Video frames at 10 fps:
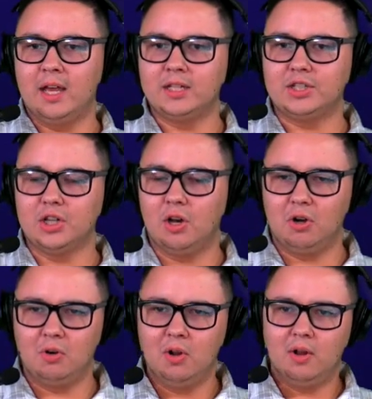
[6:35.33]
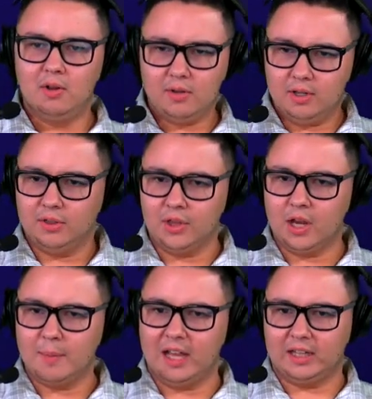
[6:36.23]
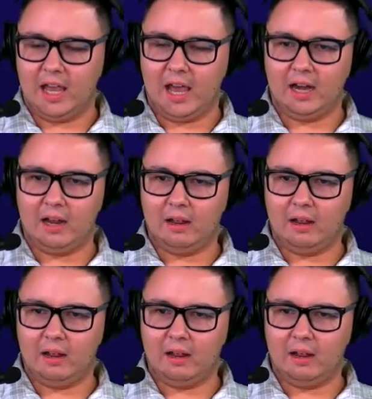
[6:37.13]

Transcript: And so you think about that,